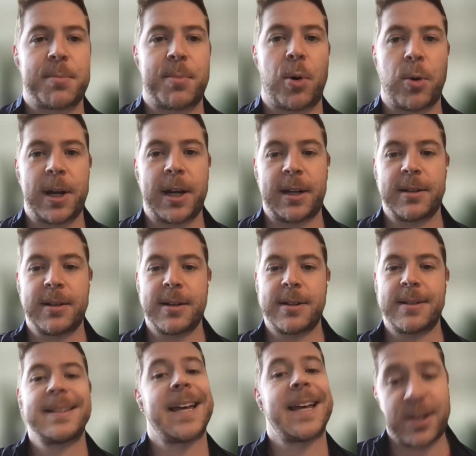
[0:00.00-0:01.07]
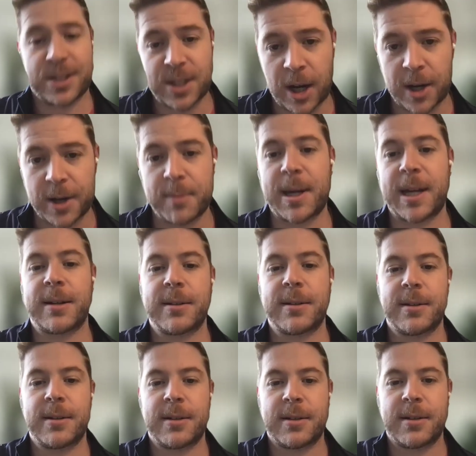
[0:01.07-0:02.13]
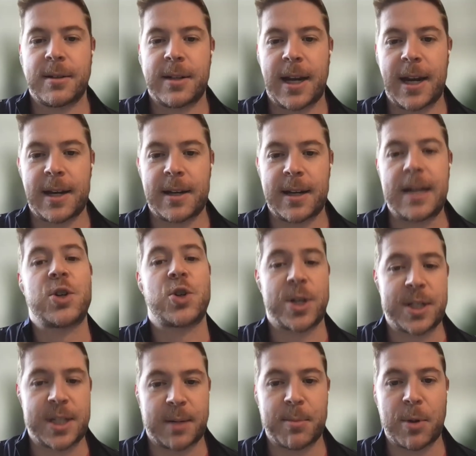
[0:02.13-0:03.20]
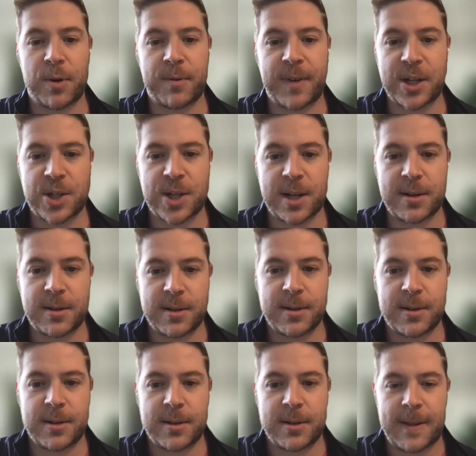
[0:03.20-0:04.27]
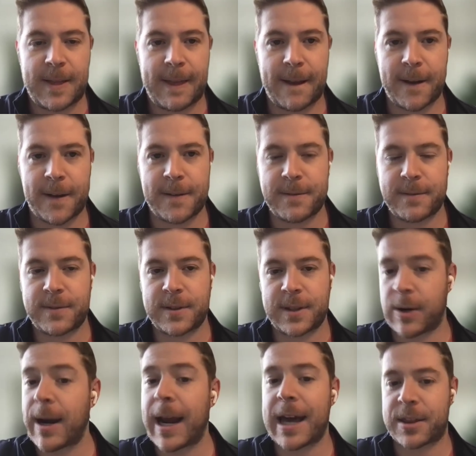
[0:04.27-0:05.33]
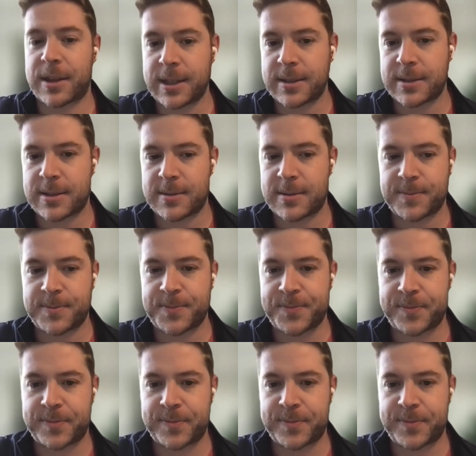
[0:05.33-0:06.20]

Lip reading: and supporting that autonomy and intrinsic motivation of their athletes.